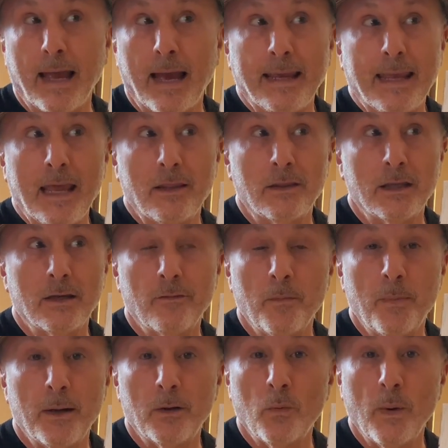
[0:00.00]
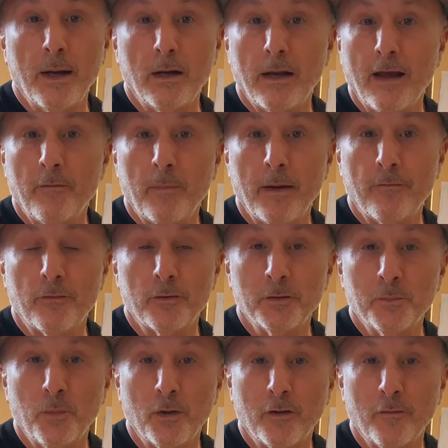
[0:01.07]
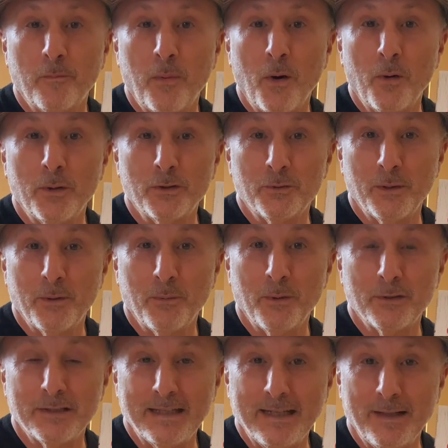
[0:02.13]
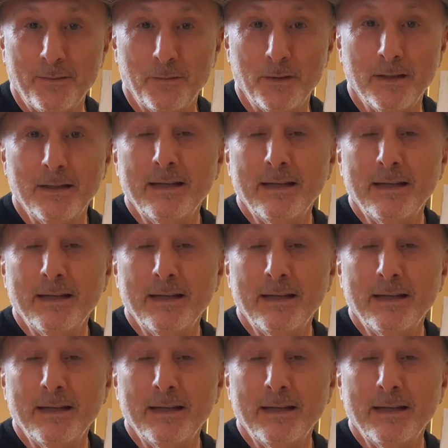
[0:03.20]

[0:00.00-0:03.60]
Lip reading: can't think of a better way to have my first book of poetry received.